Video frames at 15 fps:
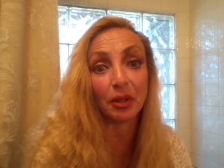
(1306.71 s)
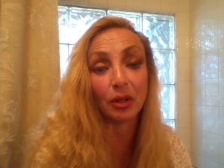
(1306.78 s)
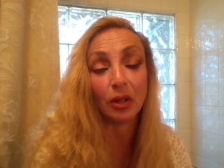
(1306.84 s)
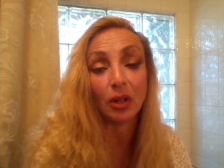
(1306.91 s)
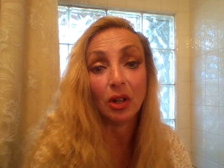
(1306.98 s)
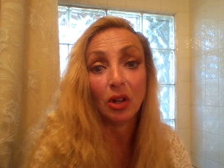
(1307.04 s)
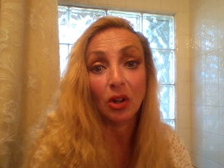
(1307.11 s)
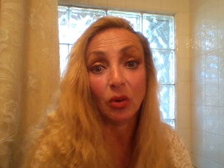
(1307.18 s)
But
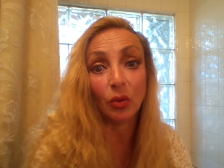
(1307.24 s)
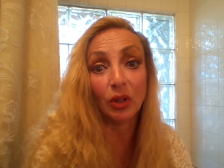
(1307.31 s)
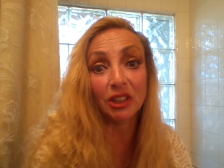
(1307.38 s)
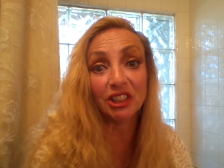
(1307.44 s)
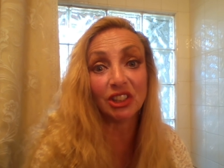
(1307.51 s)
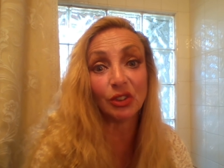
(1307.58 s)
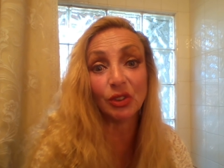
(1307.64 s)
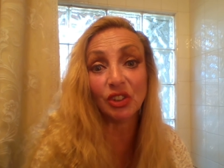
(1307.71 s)

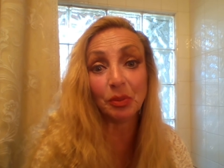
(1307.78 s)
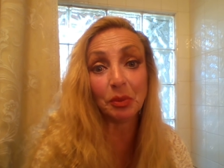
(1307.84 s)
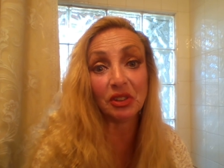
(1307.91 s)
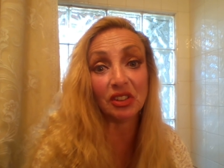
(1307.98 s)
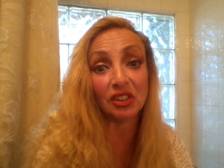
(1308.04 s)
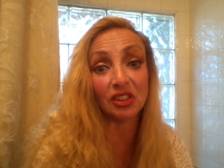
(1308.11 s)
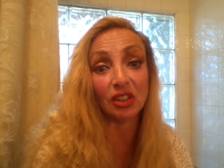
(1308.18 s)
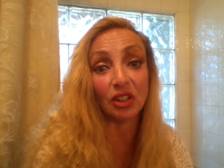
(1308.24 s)
once
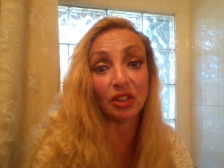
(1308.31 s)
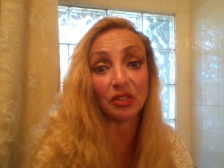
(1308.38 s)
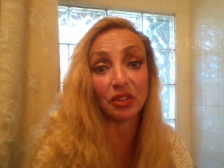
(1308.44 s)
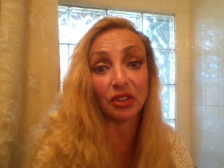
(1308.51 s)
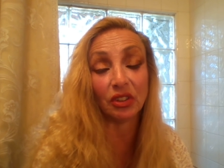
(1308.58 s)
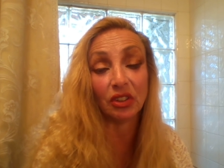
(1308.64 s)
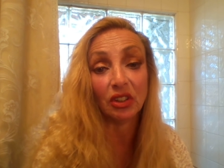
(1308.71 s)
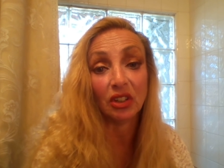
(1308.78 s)
Christmas is
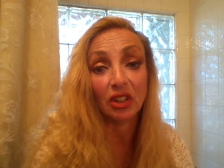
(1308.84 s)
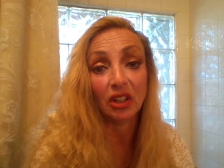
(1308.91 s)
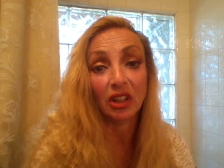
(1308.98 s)
over,